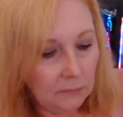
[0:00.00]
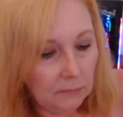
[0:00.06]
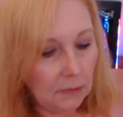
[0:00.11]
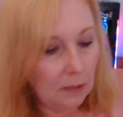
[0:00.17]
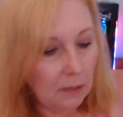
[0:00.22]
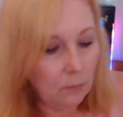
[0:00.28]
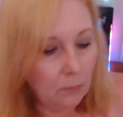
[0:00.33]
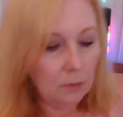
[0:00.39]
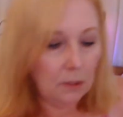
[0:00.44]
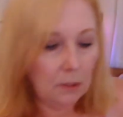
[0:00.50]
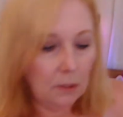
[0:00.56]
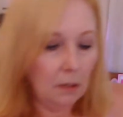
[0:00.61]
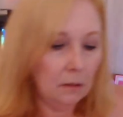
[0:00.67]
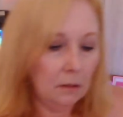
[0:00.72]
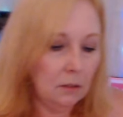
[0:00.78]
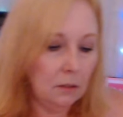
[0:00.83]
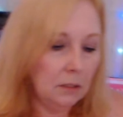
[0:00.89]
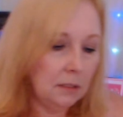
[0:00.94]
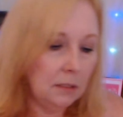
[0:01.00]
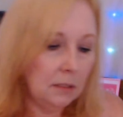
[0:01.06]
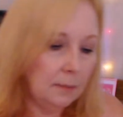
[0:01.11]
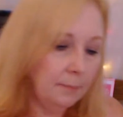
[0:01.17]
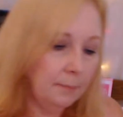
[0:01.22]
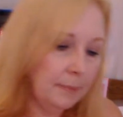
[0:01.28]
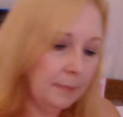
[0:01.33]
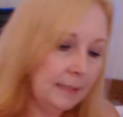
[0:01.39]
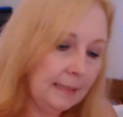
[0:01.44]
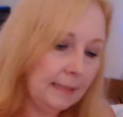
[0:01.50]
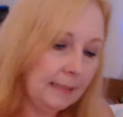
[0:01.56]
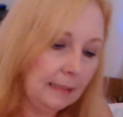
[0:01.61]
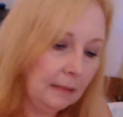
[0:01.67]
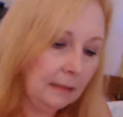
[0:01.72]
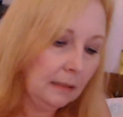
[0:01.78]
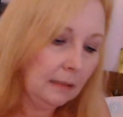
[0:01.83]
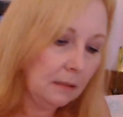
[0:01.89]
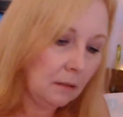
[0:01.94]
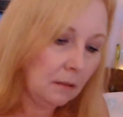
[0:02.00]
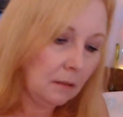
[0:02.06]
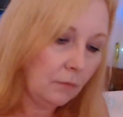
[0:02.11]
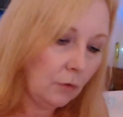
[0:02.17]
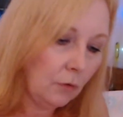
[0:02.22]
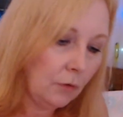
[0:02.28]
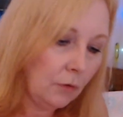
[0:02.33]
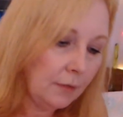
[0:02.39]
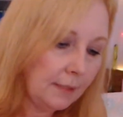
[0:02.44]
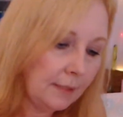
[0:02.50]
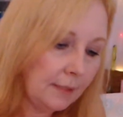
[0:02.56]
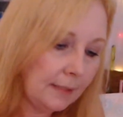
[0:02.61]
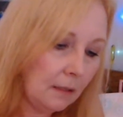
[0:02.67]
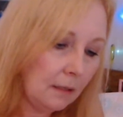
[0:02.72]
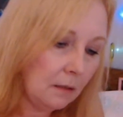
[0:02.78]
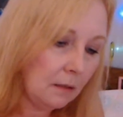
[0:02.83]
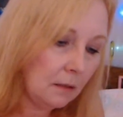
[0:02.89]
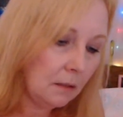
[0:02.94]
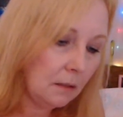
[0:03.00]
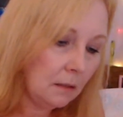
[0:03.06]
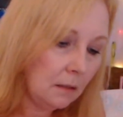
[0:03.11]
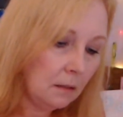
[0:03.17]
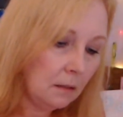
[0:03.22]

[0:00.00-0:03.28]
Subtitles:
I'll just stick these over on the side.